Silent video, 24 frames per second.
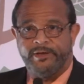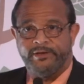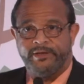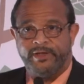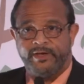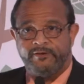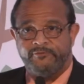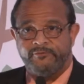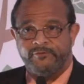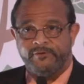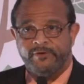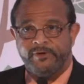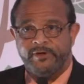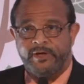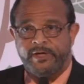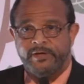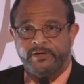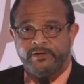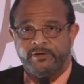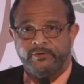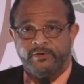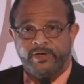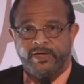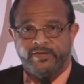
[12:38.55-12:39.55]
Never
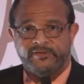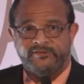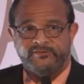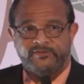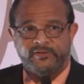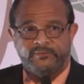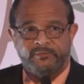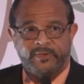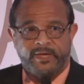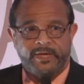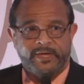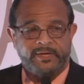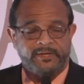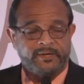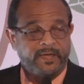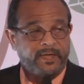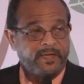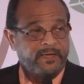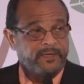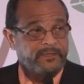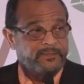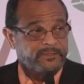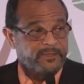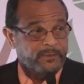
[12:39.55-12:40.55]
underestimate
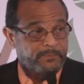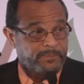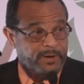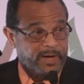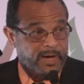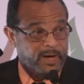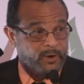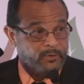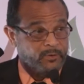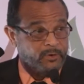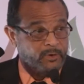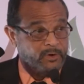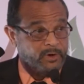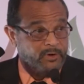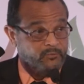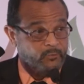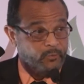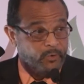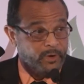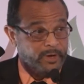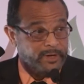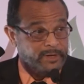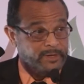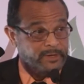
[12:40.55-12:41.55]
the power of
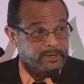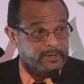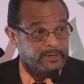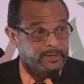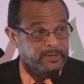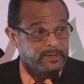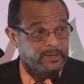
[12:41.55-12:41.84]
one.